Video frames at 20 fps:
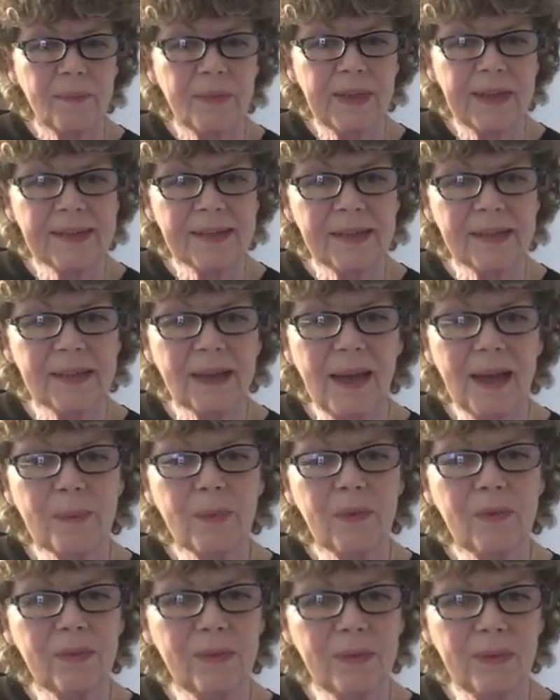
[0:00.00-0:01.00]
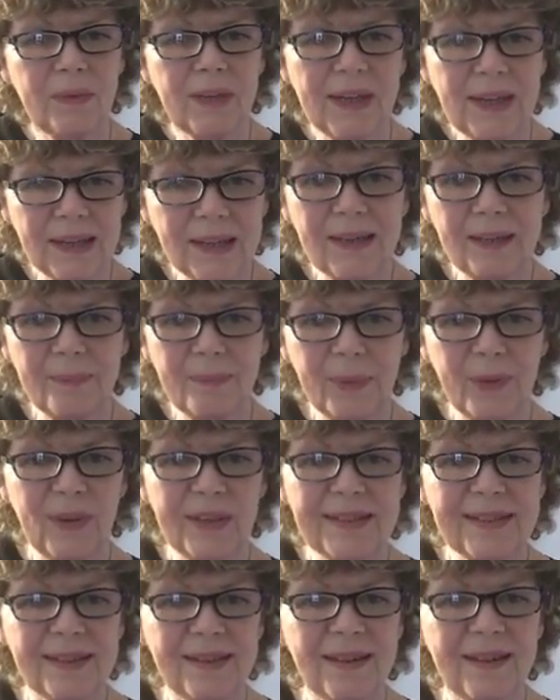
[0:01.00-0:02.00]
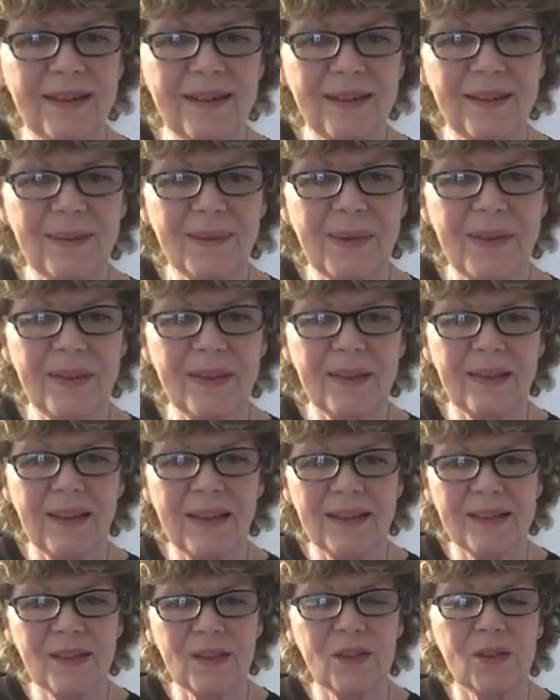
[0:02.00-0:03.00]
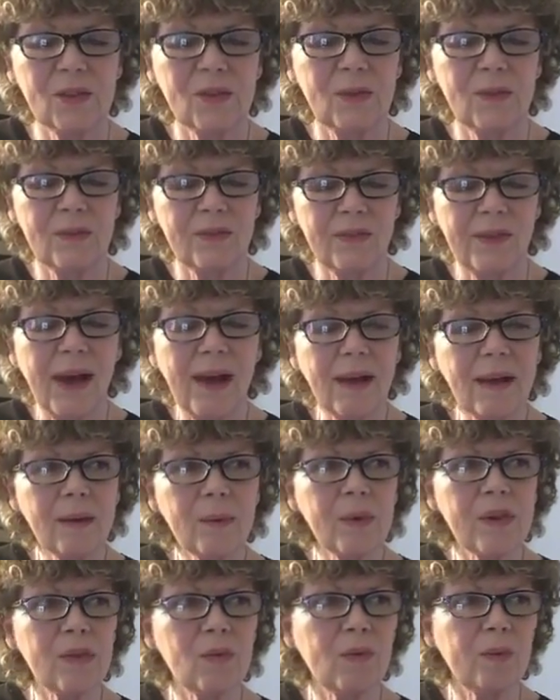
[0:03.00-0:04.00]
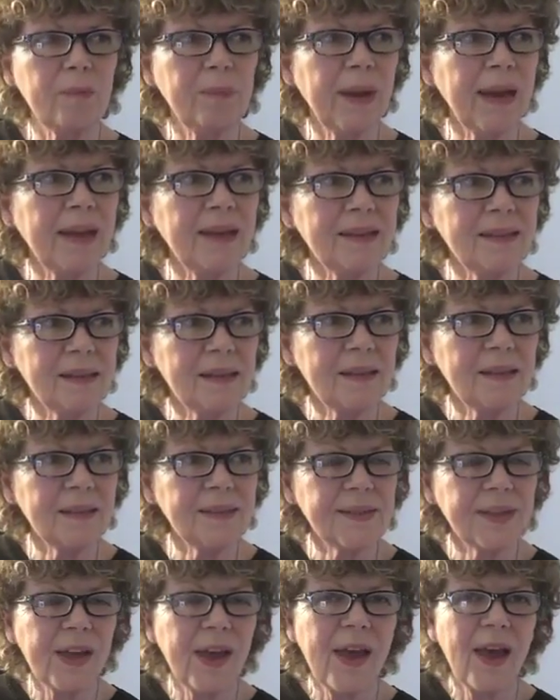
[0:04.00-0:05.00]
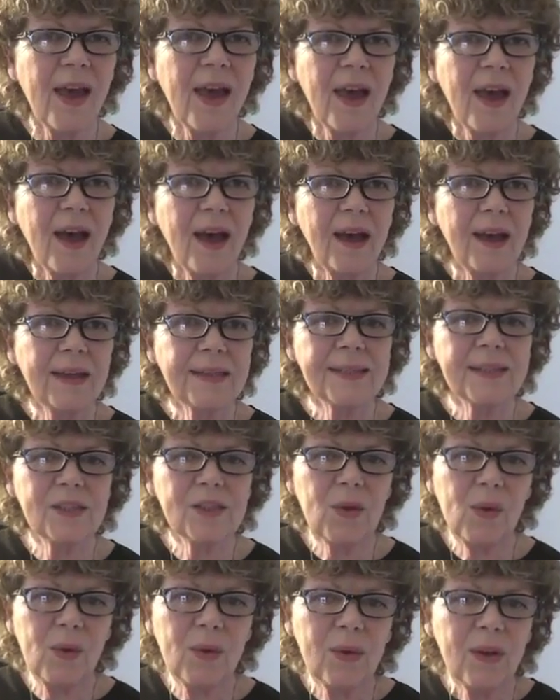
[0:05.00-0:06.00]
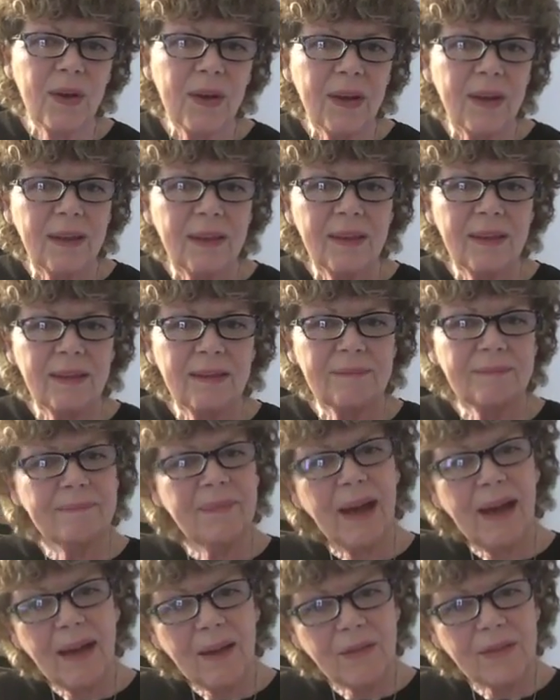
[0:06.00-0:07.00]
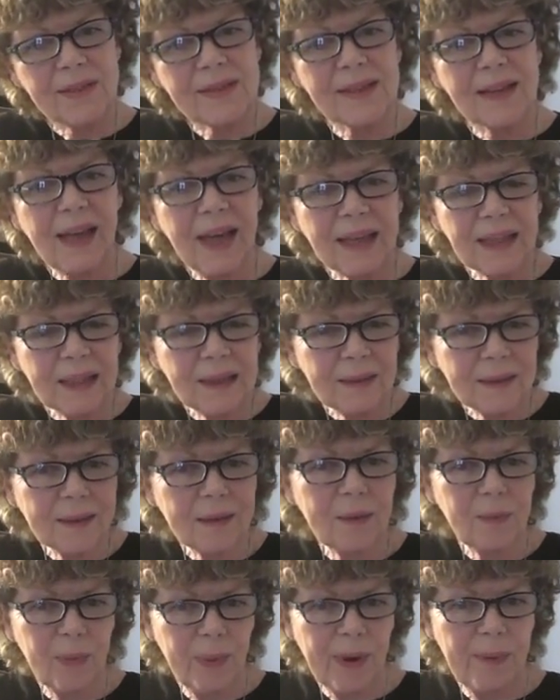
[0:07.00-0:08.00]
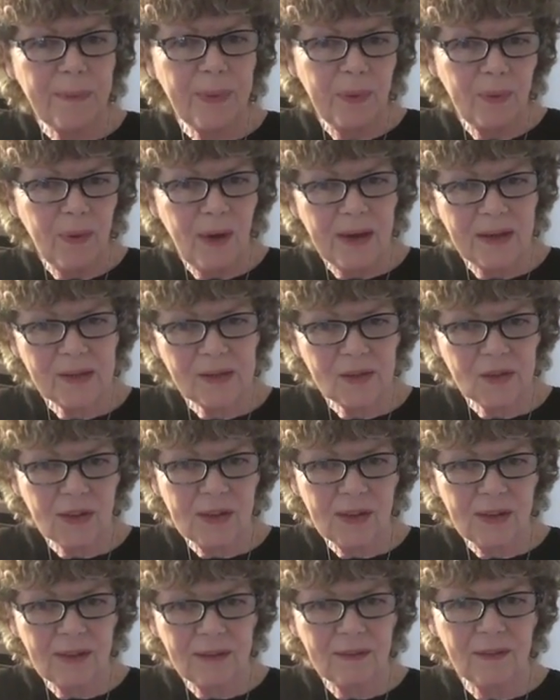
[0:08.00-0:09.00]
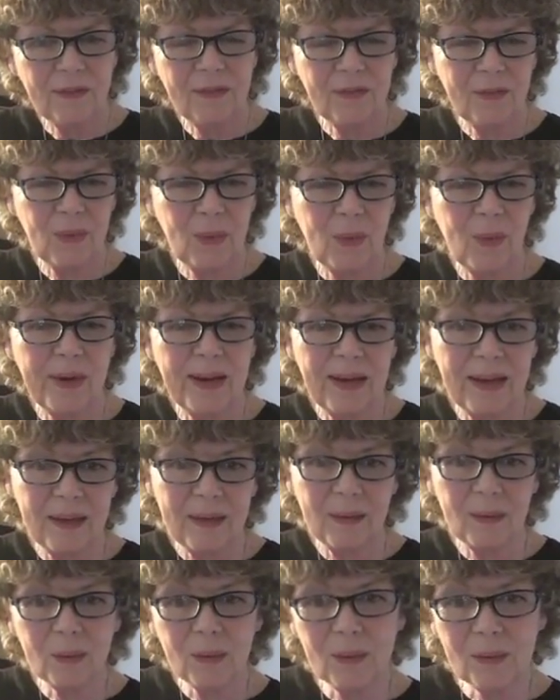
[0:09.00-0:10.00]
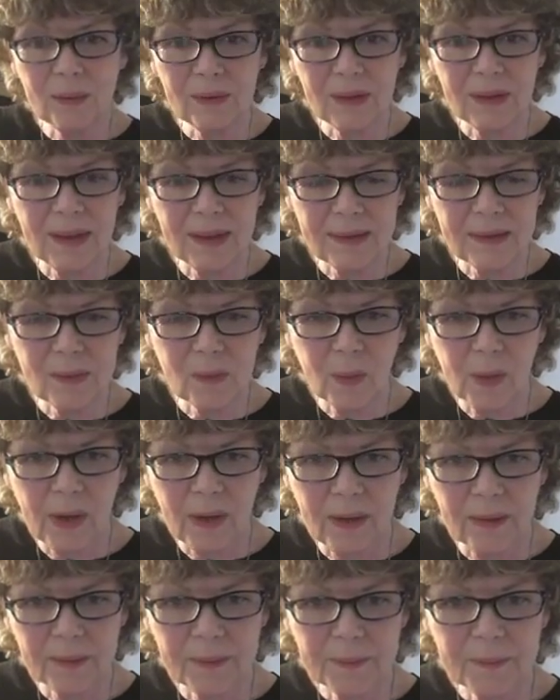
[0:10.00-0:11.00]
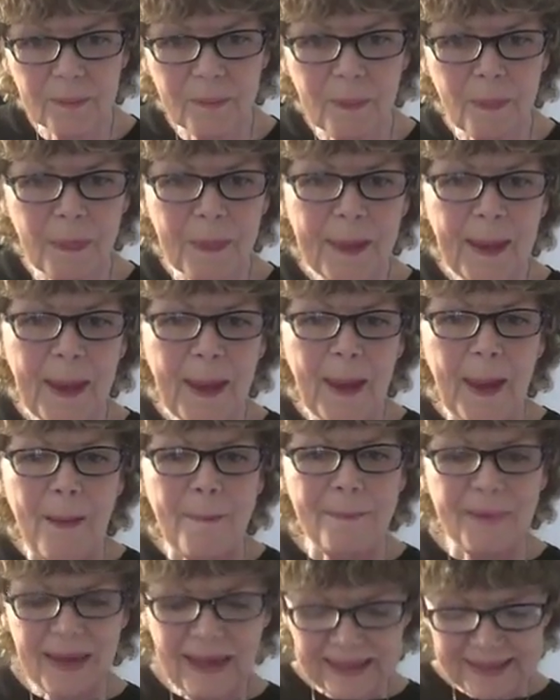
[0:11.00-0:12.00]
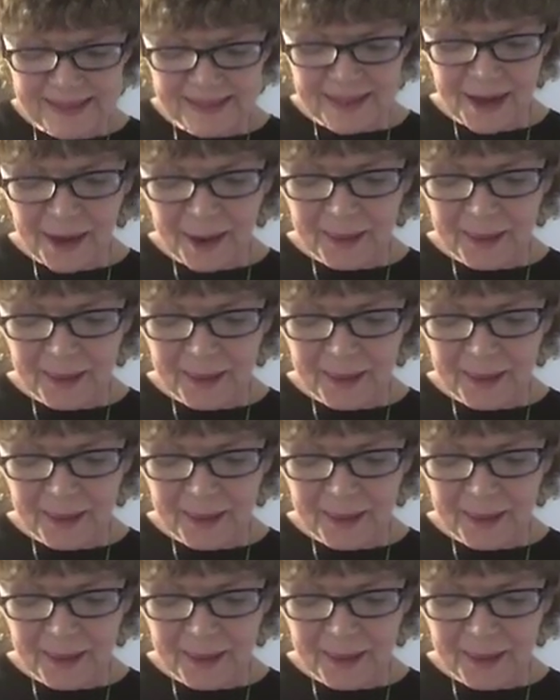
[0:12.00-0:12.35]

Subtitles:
It's a time of really pressing in with teshuvah, with repentance. So Av is like a little preparation for Elul as well. But